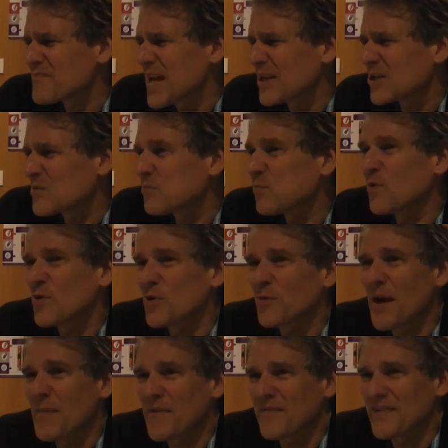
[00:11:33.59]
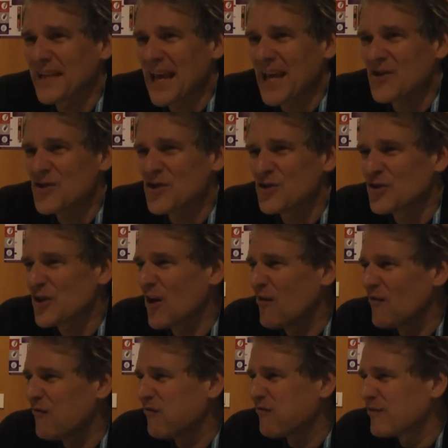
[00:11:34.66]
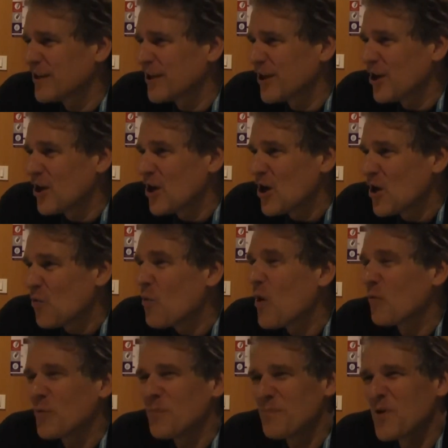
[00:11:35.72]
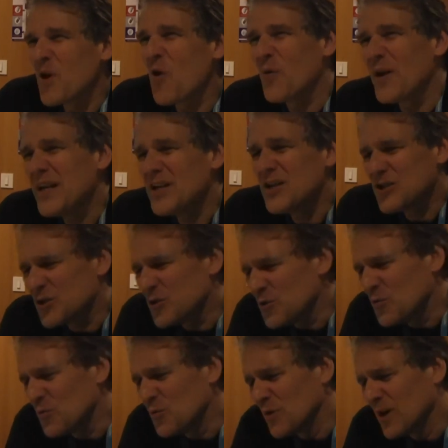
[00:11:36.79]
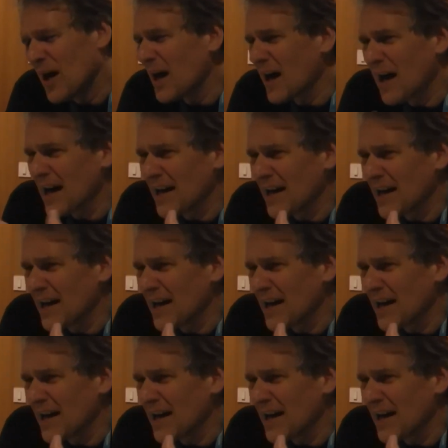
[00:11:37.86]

explore the ramifications of what would go into a hive